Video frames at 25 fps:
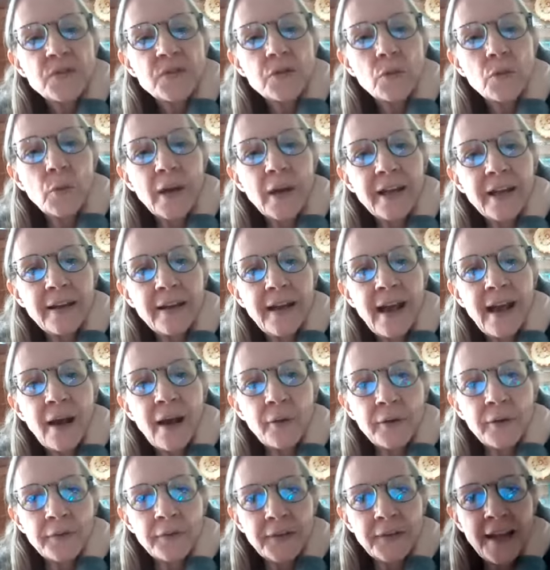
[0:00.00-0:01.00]
right
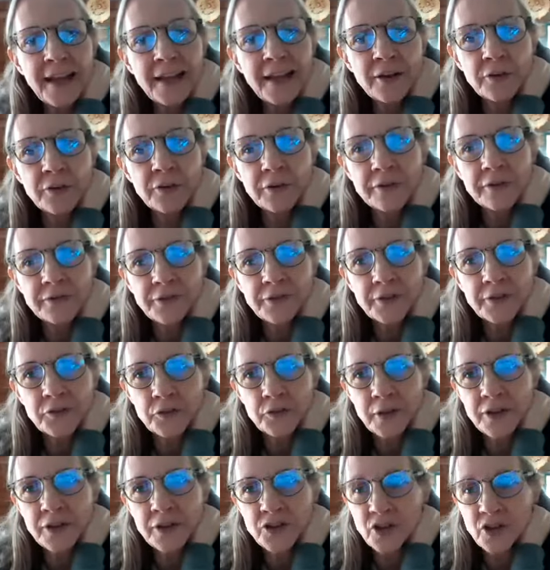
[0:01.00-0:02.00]
now is anger and
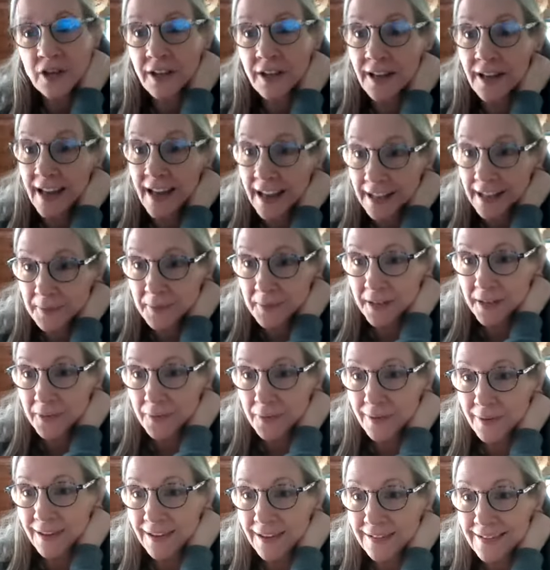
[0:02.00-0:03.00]
frustration. Can anybody
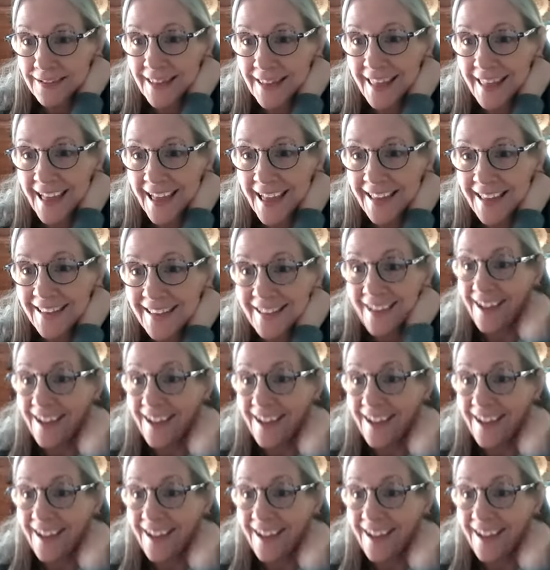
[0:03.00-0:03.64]
relate to that?